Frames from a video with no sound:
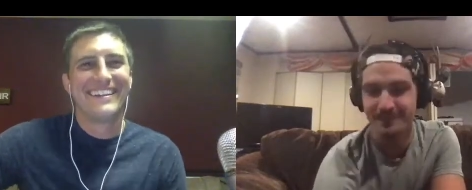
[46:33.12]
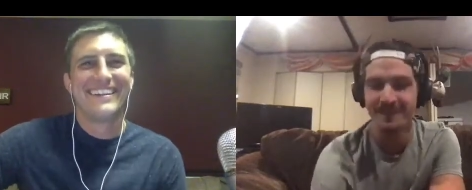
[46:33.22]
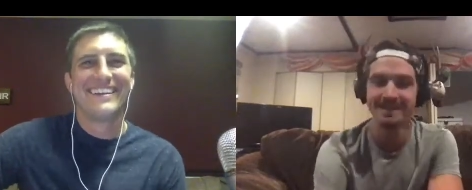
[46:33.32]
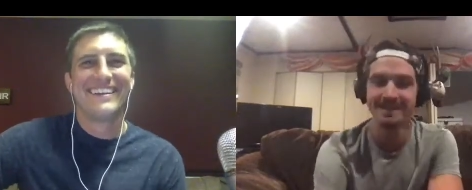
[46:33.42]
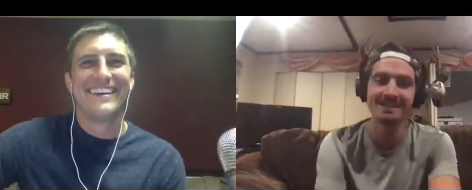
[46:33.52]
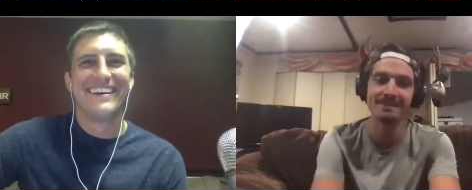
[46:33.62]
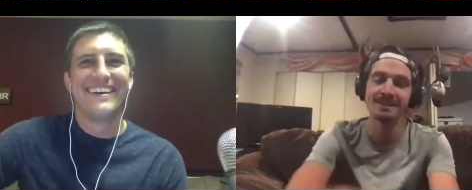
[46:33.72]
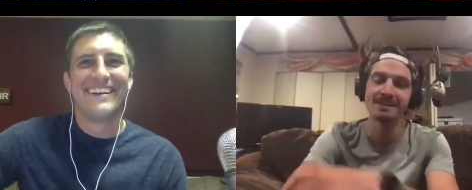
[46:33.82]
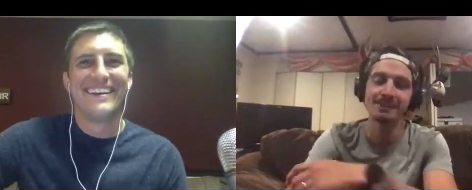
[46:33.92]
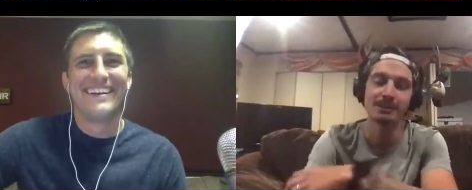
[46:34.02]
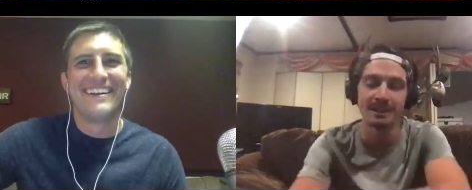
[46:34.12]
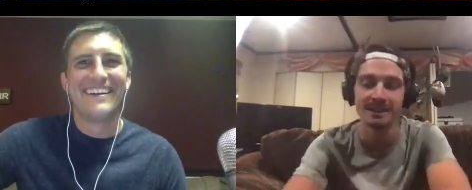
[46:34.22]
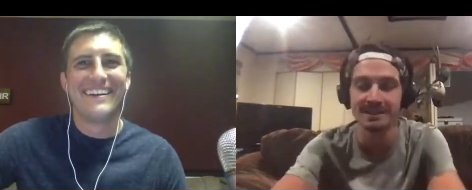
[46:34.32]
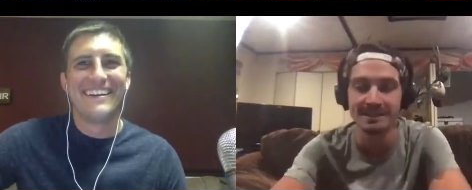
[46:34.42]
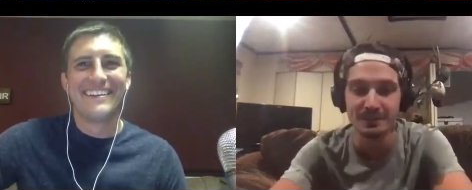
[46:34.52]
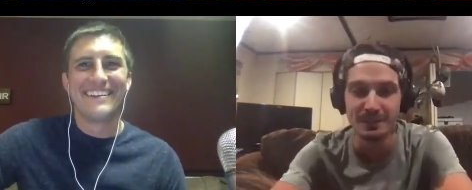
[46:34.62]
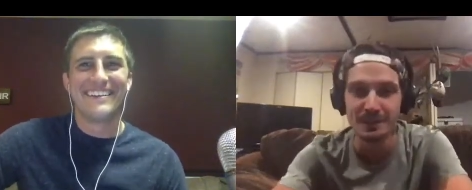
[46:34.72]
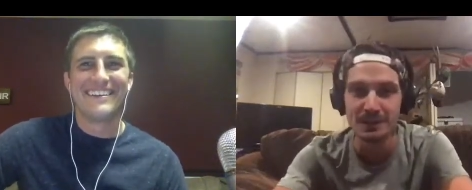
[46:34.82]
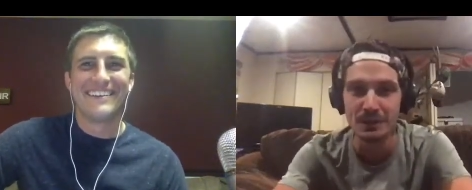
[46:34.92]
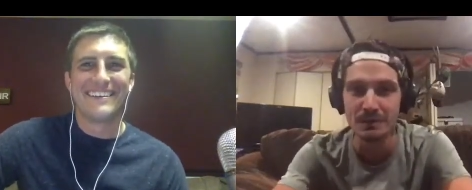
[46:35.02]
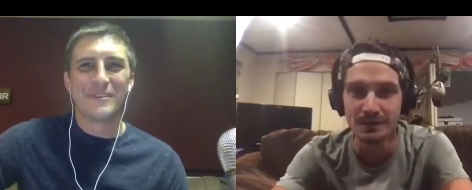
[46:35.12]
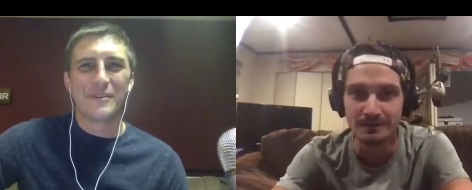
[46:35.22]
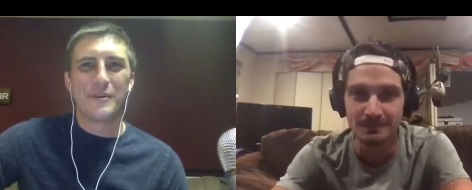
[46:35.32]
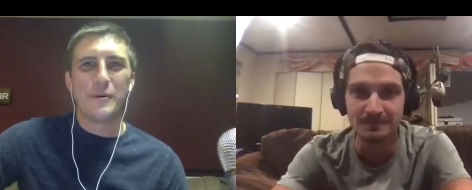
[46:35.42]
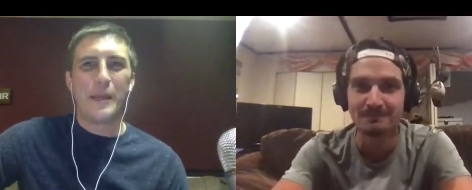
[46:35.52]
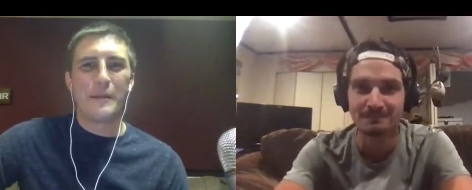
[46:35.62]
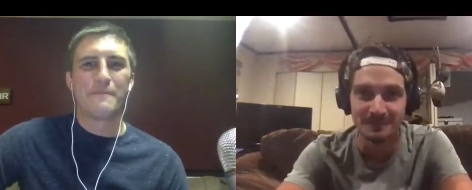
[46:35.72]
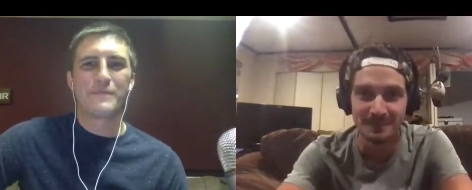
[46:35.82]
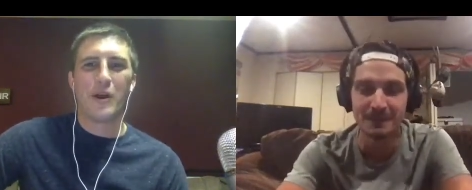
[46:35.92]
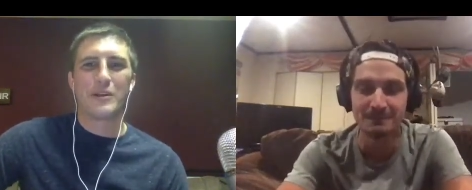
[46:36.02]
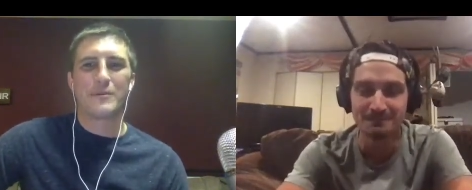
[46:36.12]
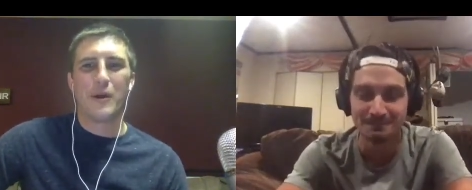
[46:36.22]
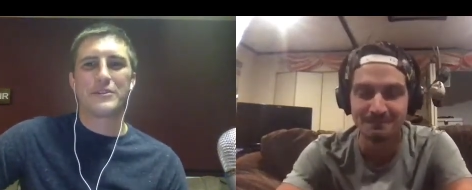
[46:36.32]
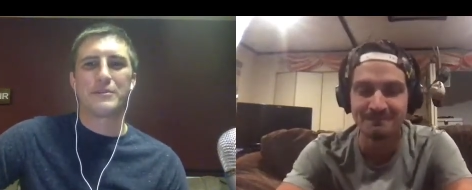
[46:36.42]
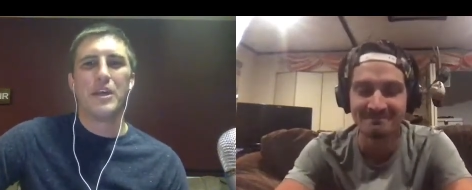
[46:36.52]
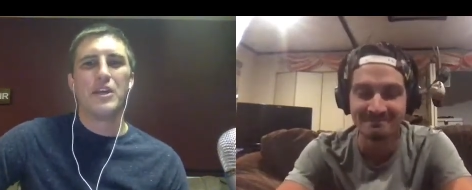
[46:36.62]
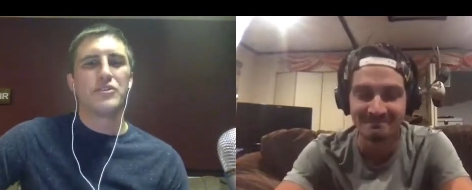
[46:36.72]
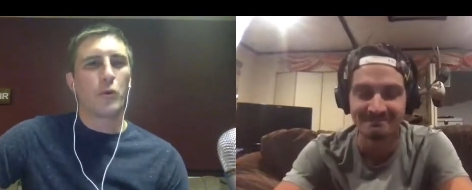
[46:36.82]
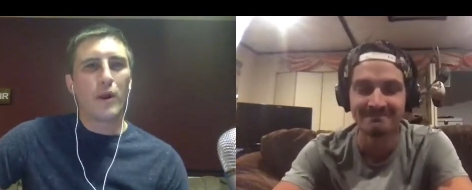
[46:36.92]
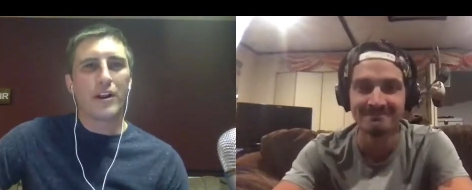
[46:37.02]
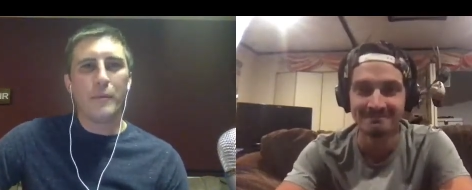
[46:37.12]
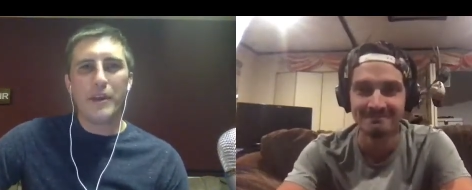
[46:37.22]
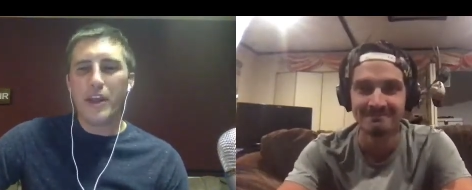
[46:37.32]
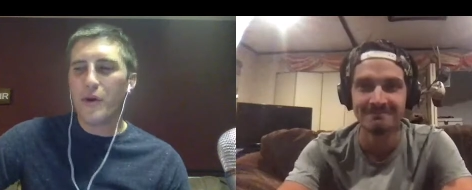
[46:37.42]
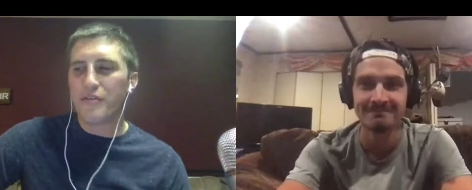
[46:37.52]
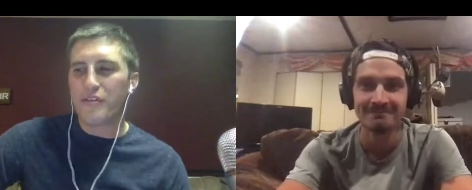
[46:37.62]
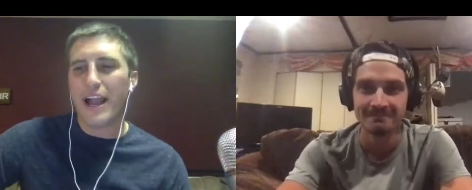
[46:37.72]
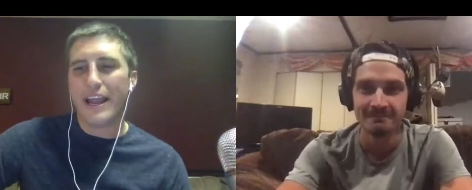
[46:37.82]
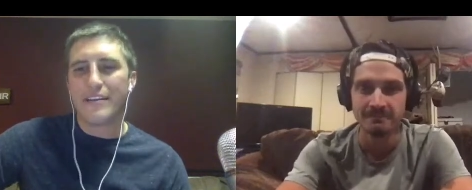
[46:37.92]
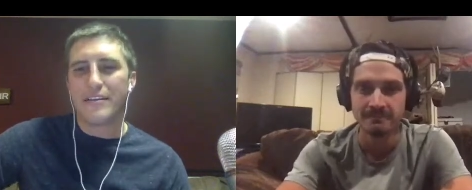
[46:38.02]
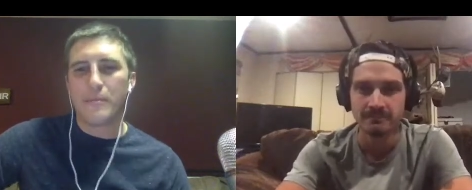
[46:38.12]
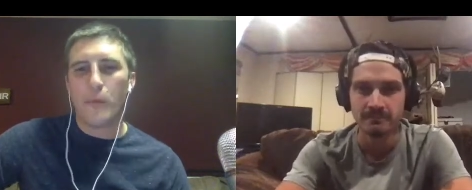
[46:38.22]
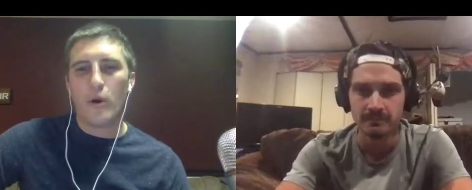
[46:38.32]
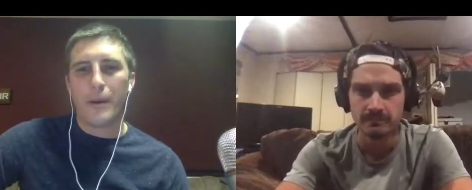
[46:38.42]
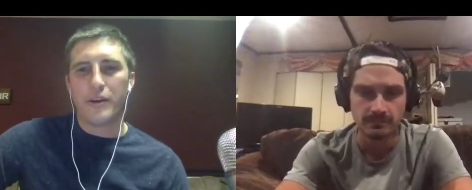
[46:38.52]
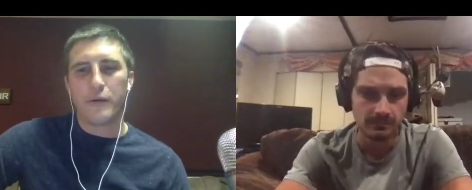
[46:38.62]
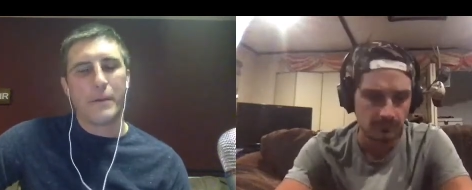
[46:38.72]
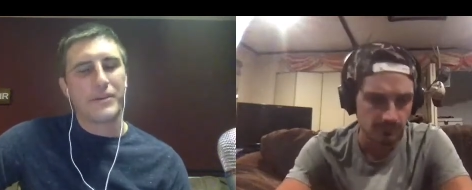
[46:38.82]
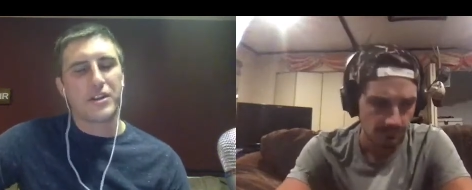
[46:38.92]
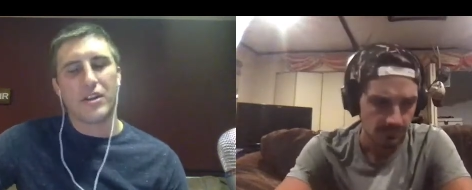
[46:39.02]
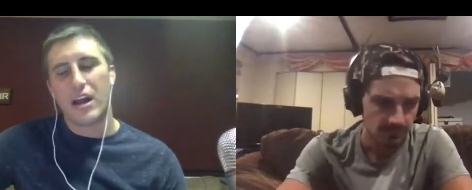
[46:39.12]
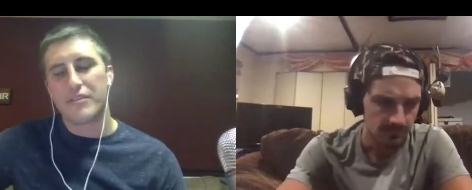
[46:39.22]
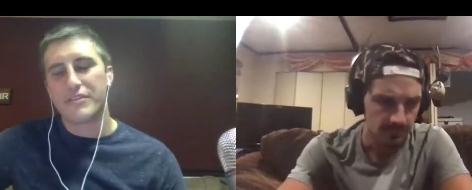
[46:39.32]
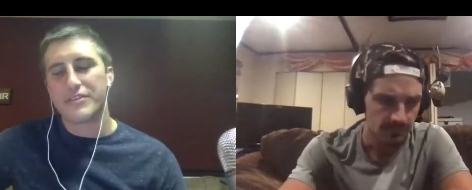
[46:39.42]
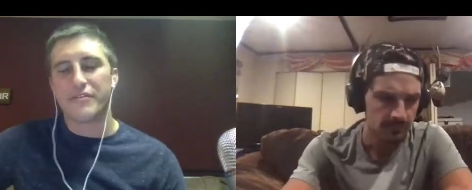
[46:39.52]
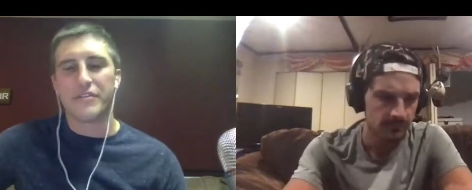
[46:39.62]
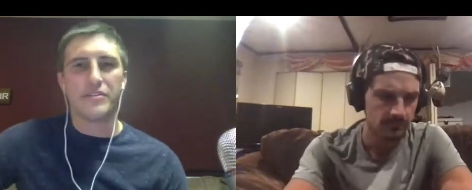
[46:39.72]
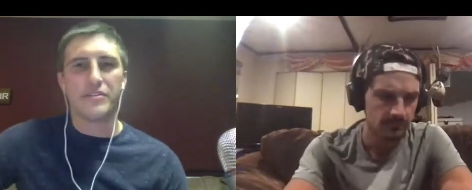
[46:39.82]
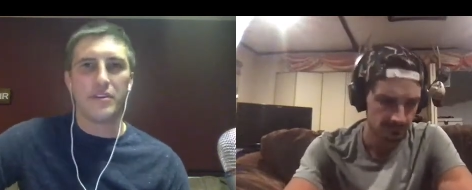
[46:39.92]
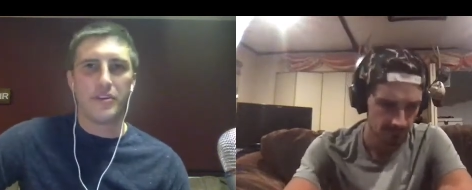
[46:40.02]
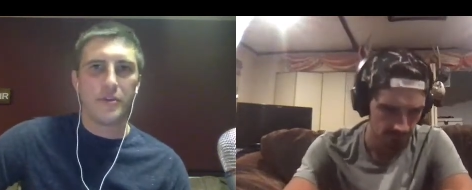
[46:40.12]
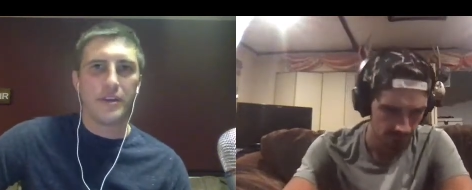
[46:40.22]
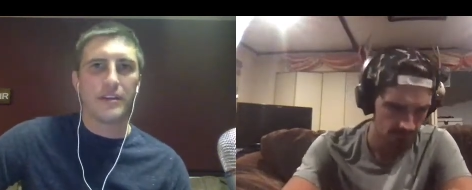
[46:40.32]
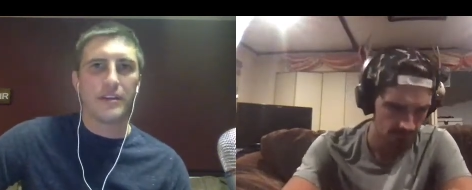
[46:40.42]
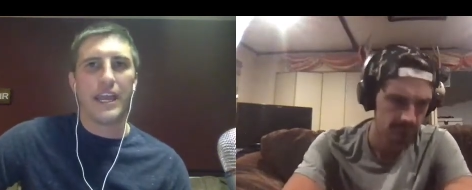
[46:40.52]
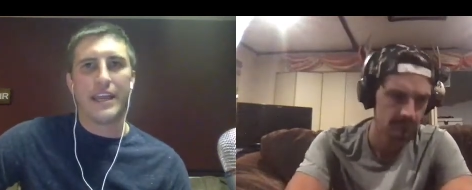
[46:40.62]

Speaker 1: been this has been super easy, super
Speaker 2: enjoyable. Cool, man. So. Oh, awesome. So where can we go to find more about you? We mentioned a lot of the stuff that you're doing